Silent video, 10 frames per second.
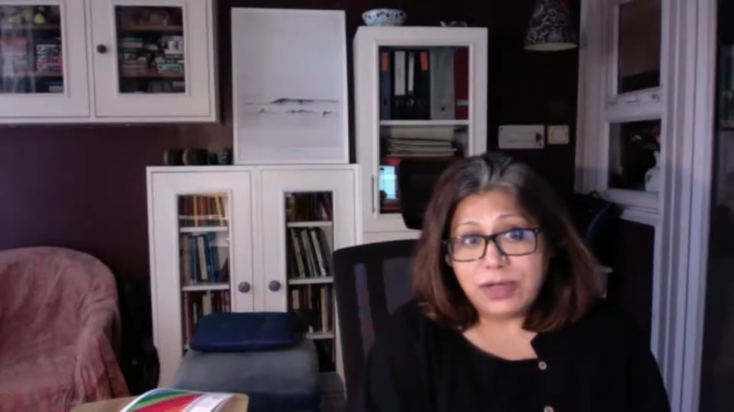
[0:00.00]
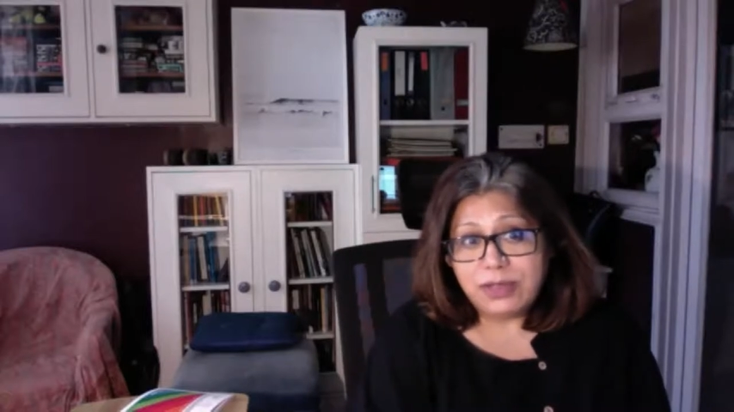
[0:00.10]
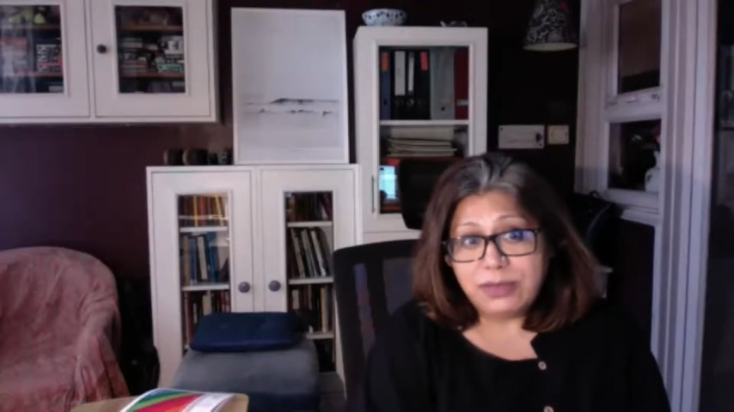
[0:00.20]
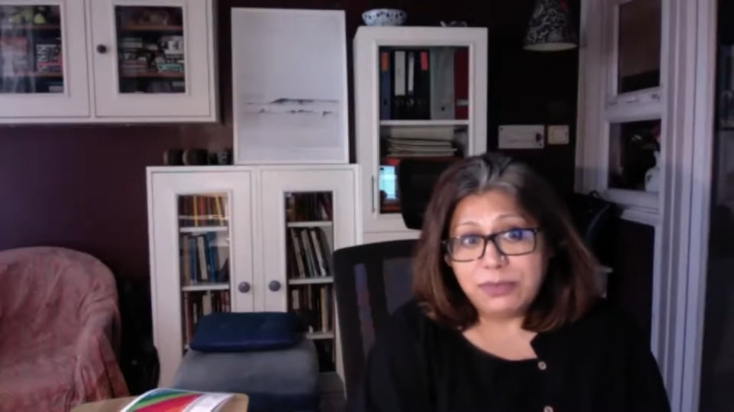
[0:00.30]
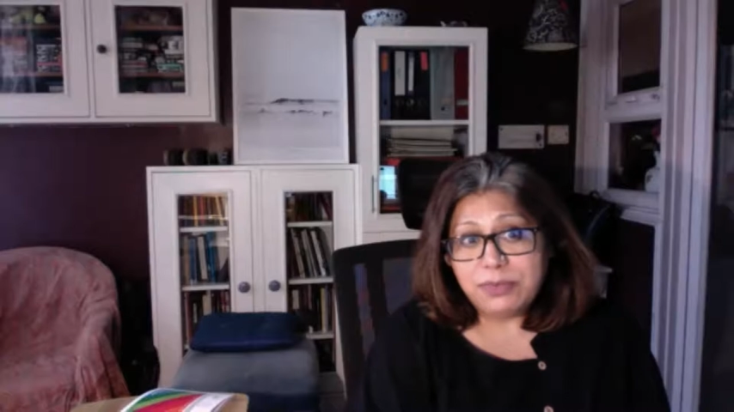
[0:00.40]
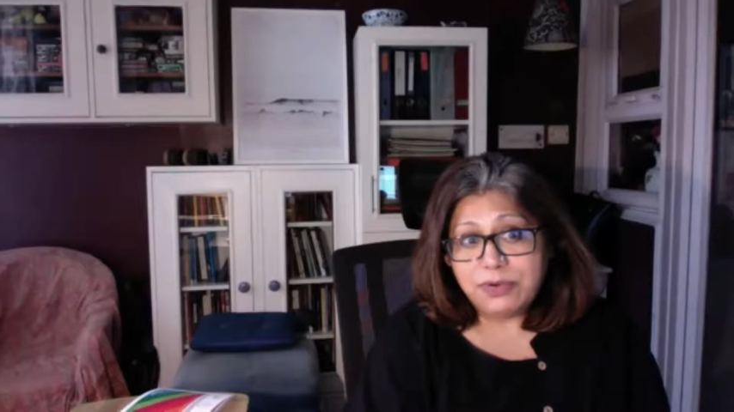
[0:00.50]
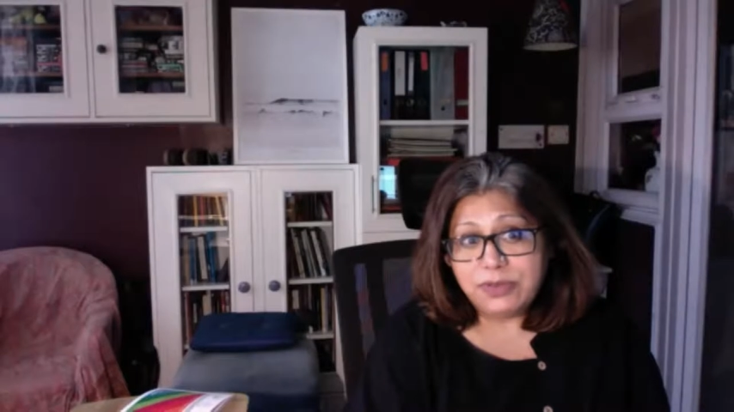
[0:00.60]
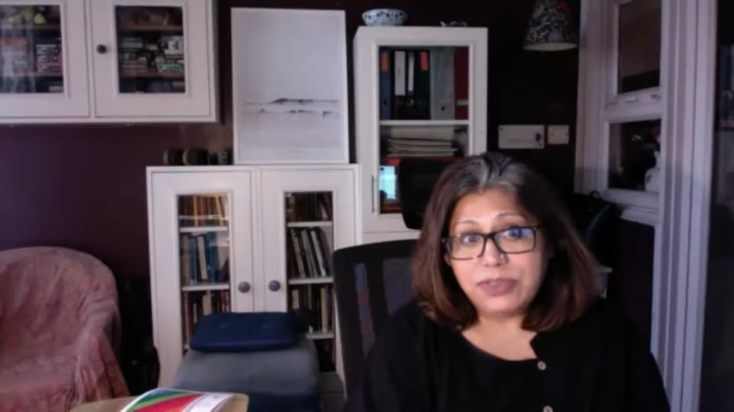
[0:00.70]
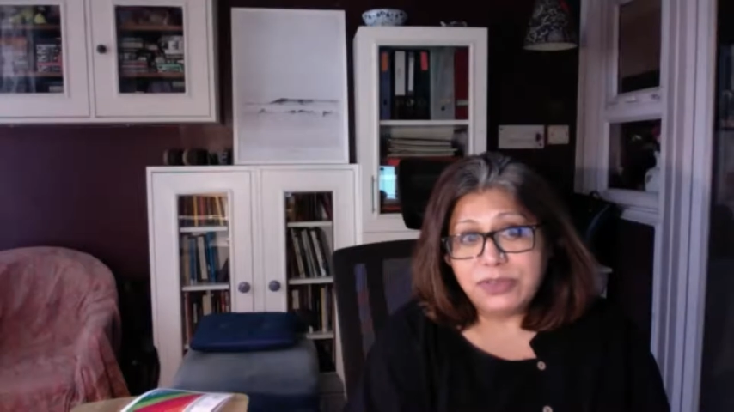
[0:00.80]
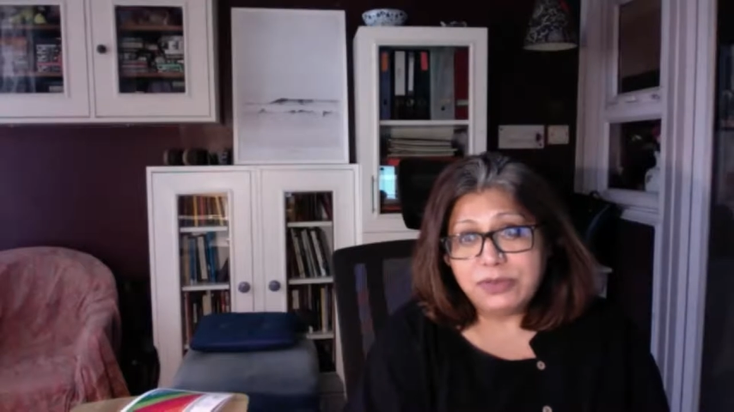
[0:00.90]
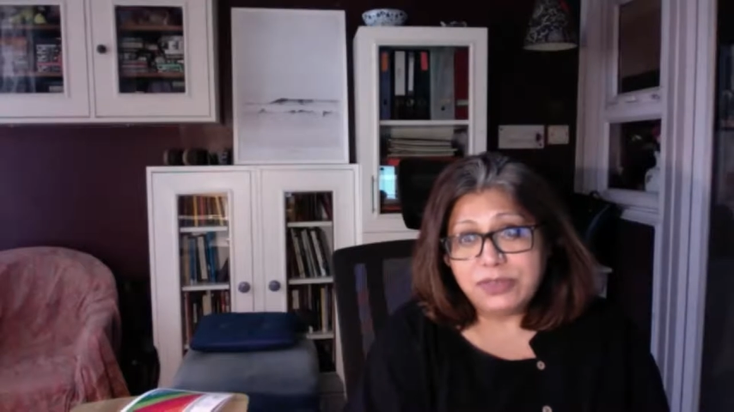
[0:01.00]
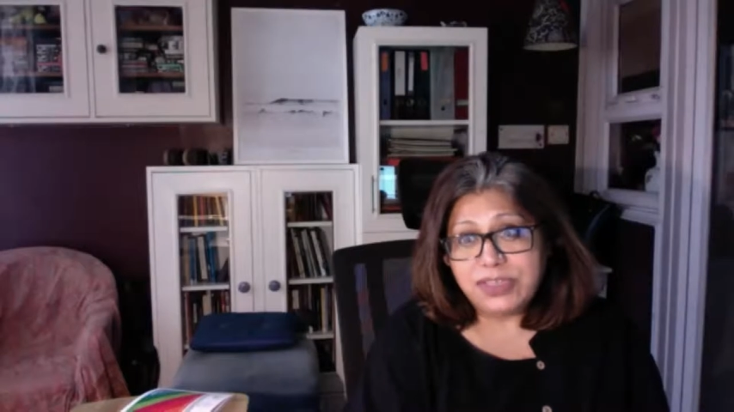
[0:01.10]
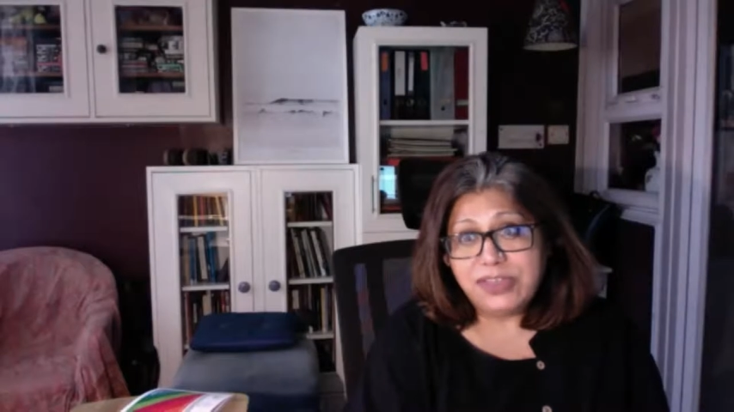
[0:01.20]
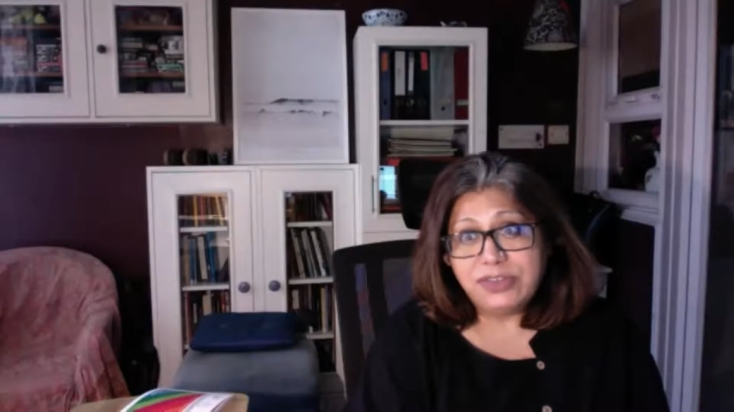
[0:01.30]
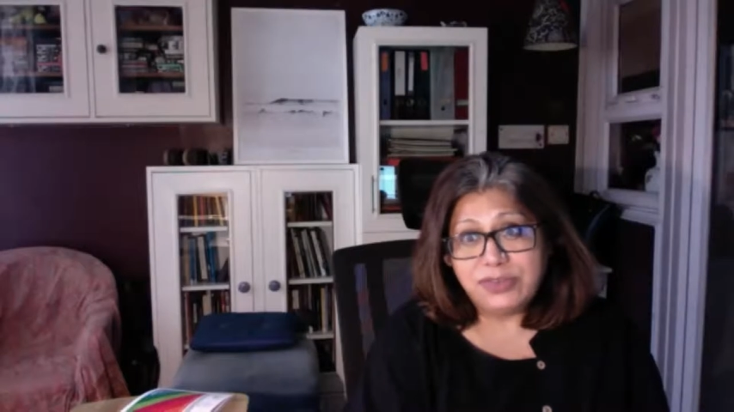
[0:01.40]
important to
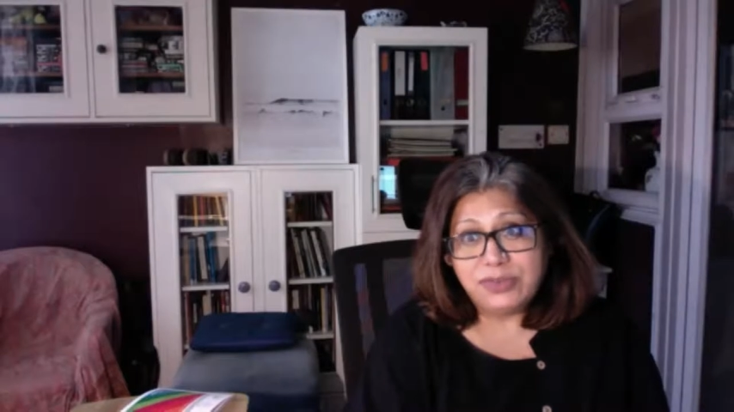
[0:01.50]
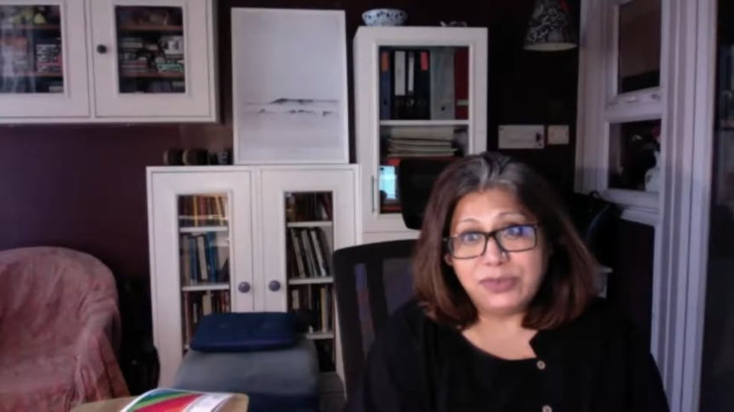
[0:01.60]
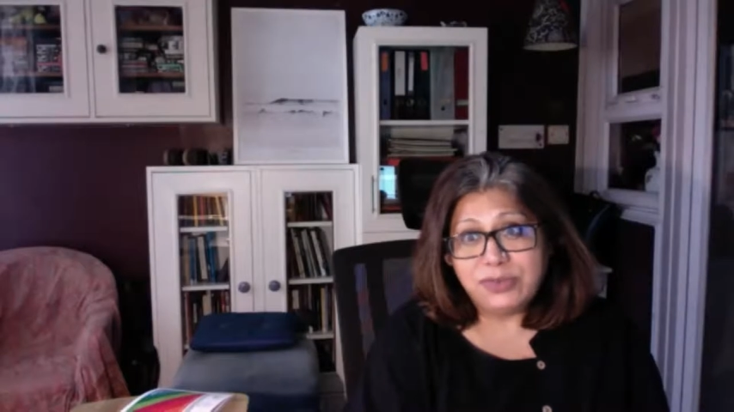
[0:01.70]
think through.